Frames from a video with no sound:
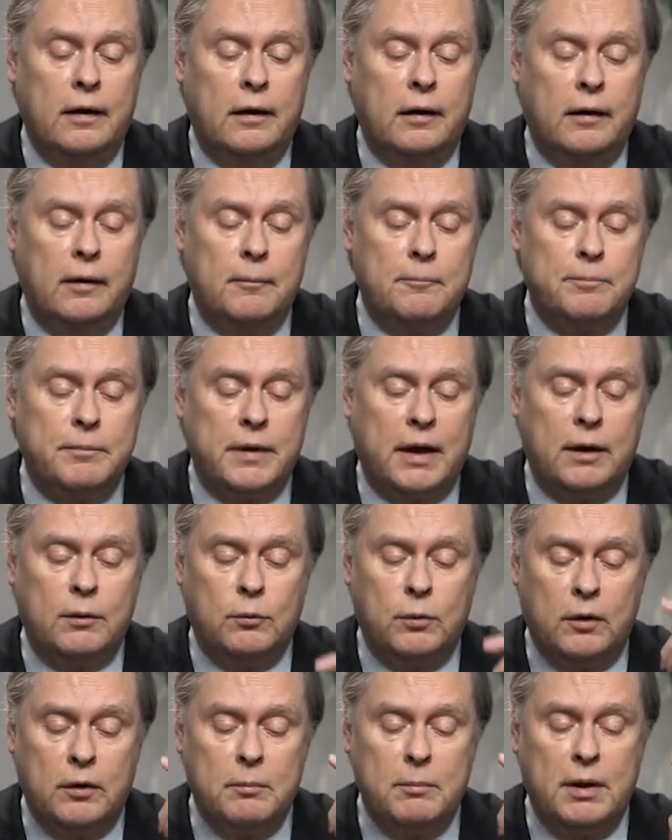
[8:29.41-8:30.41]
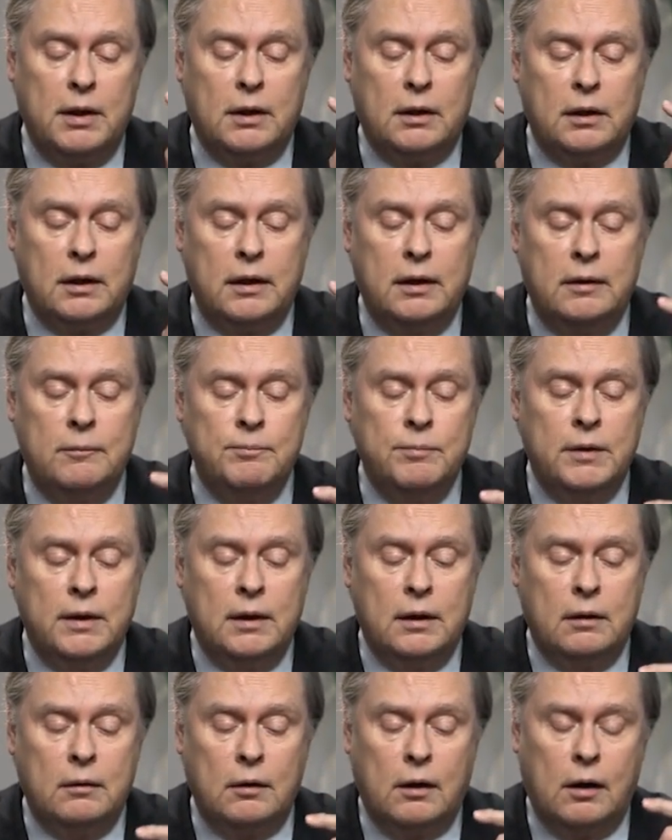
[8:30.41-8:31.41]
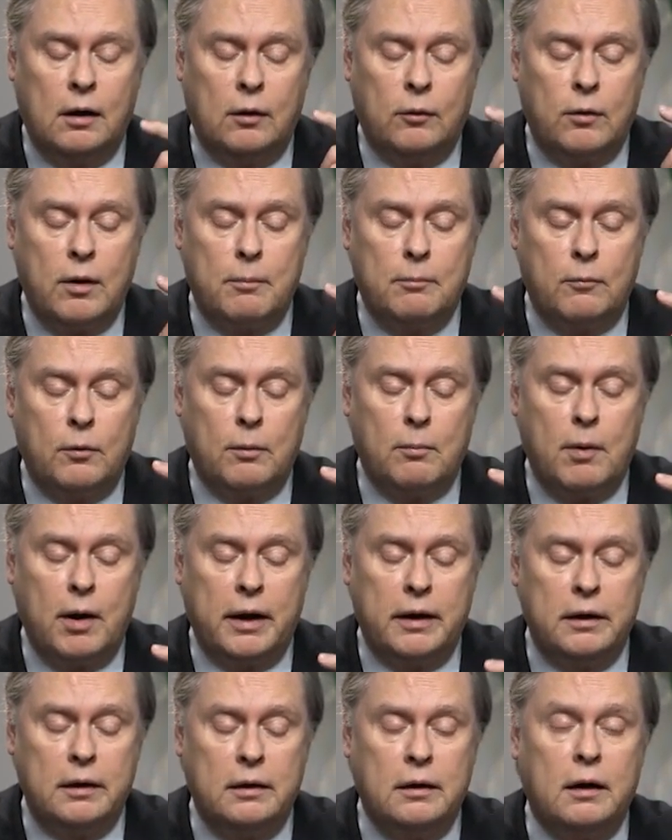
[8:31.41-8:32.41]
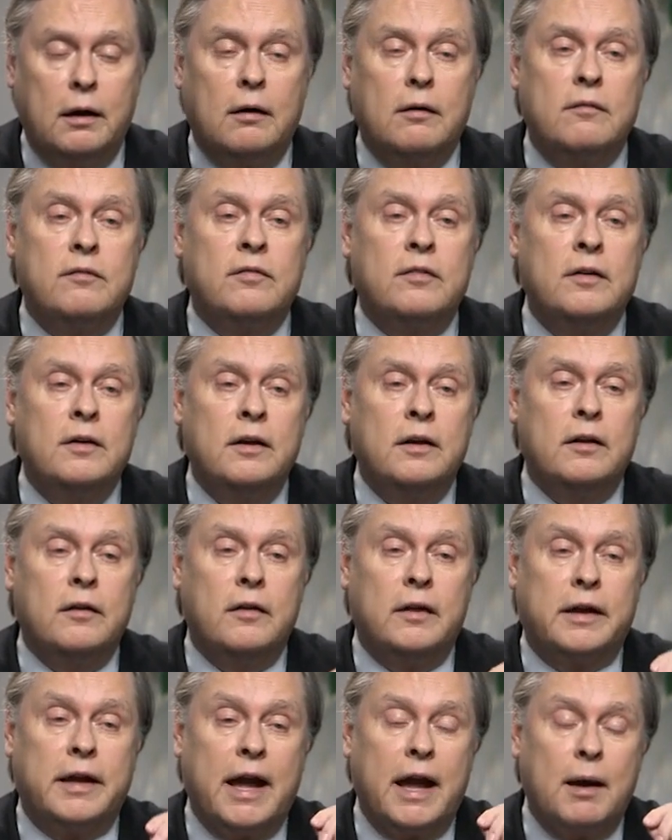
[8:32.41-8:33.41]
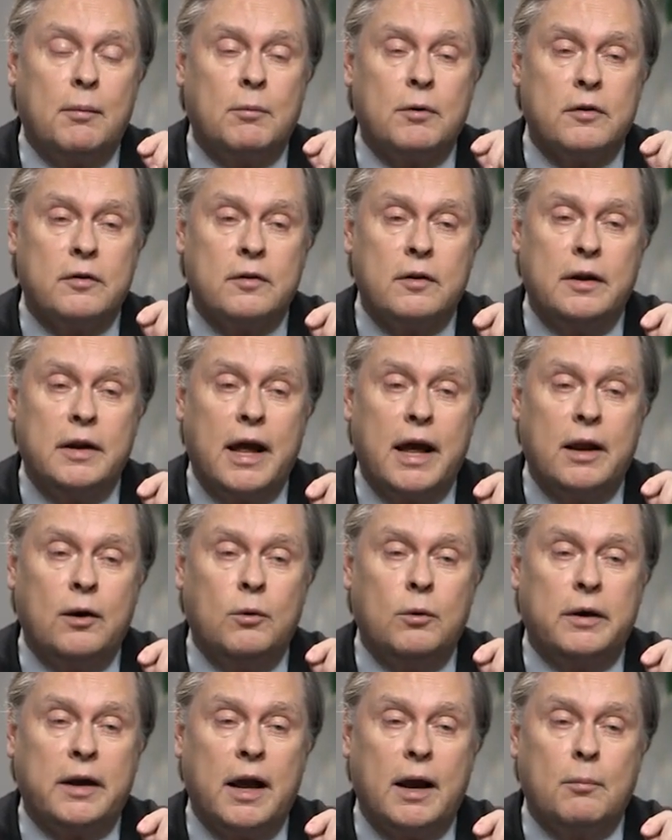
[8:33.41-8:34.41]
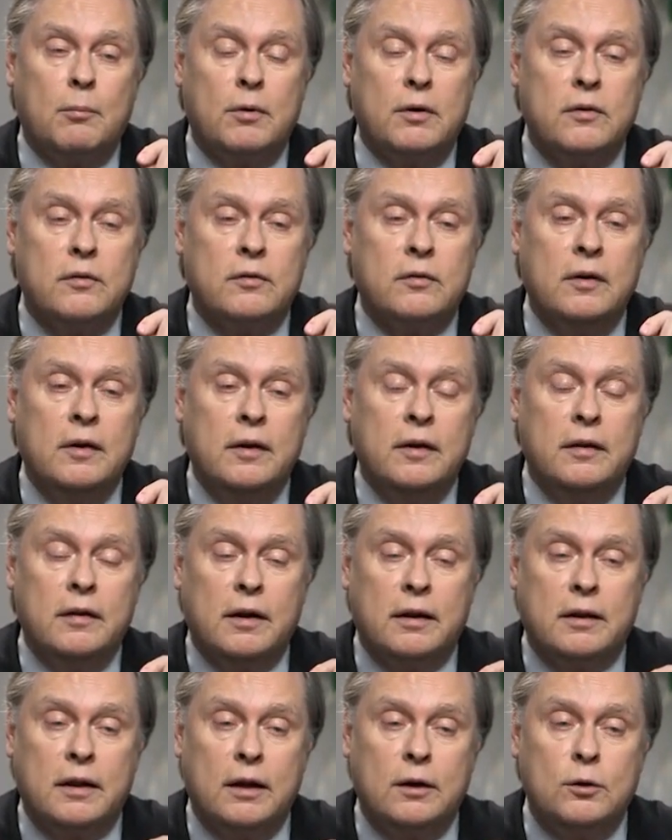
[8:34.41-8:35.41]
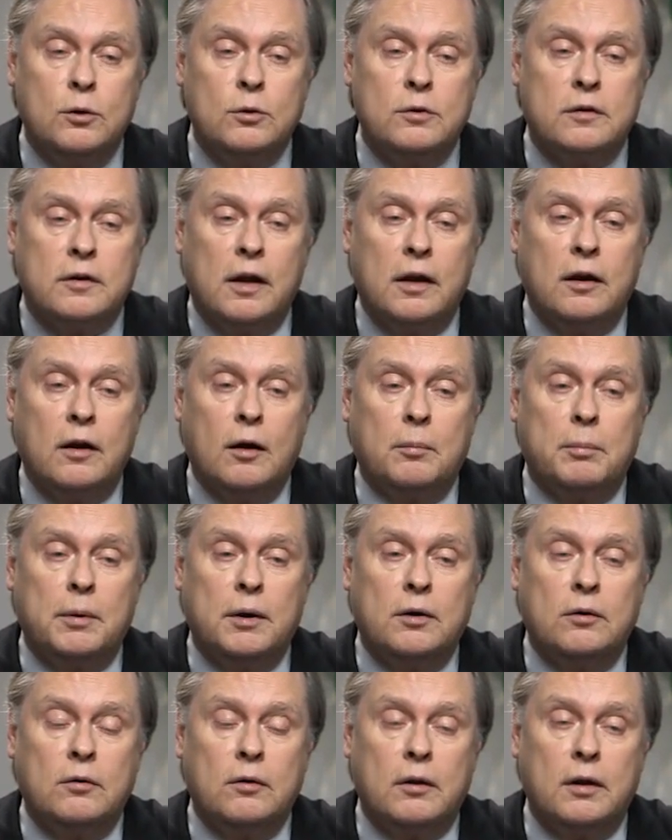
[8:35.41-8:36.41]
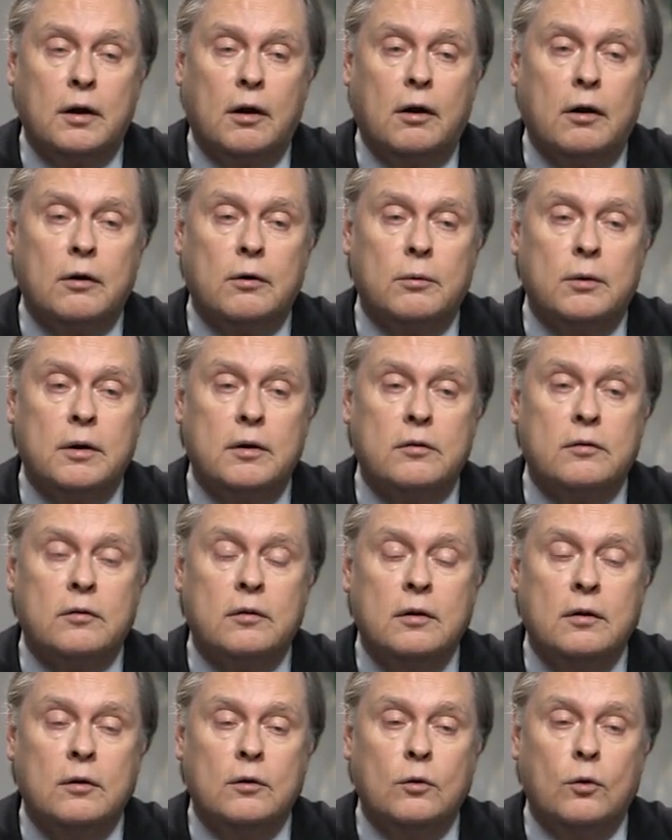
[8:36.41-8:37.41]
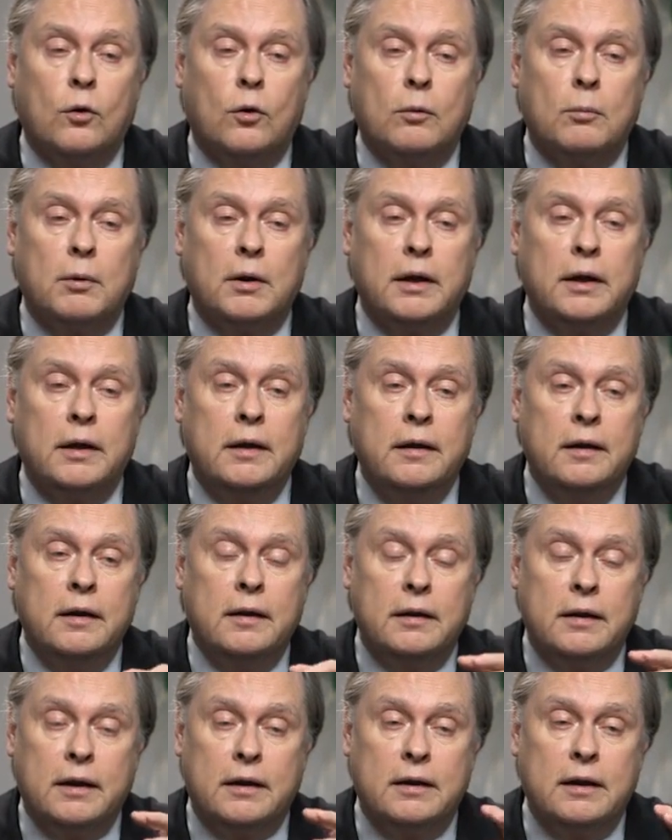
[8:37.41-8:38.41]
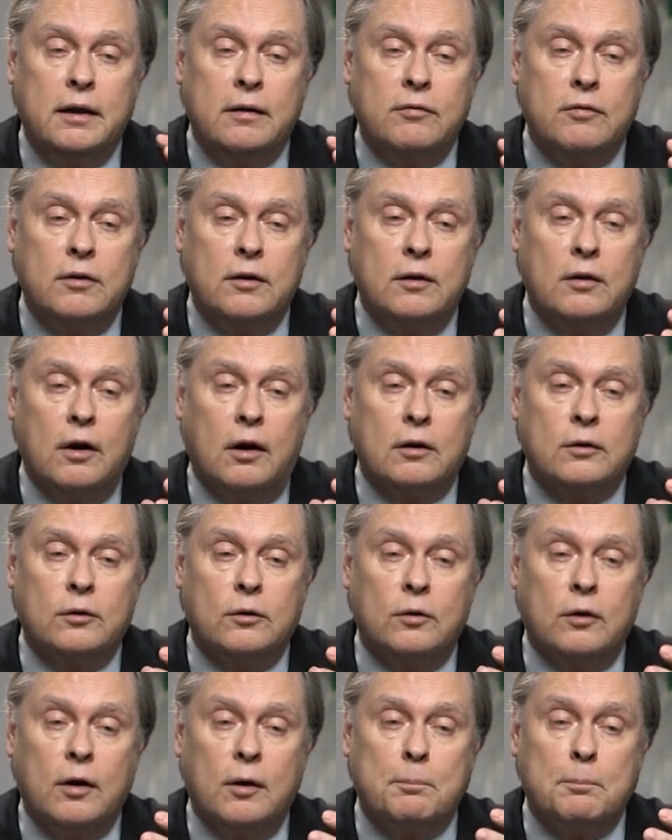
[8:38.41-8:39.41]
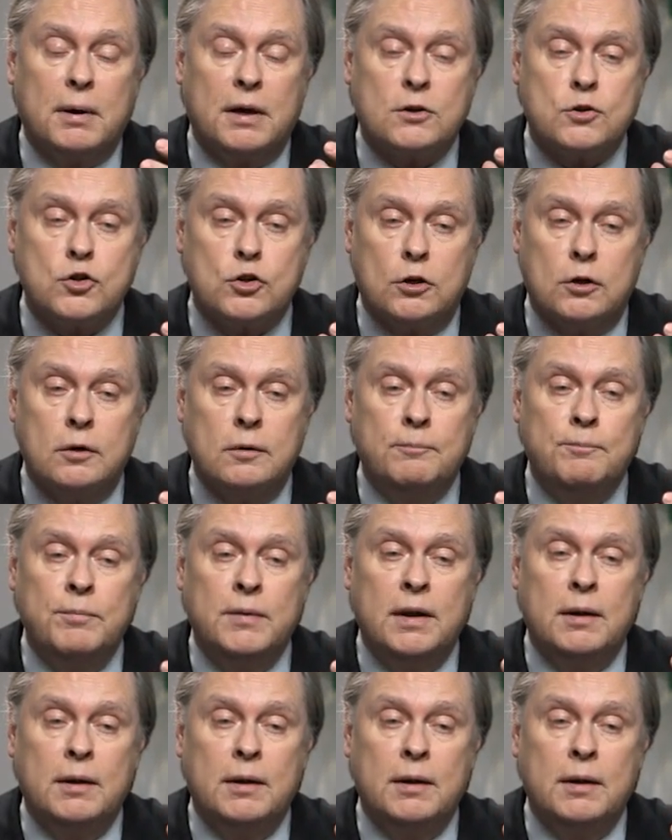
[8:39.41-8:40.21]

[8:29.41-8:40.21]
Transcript: And we're immediately reminded of the cameras, the nano cameras, that they do send up into the arteries normally, that give the doctor a picture.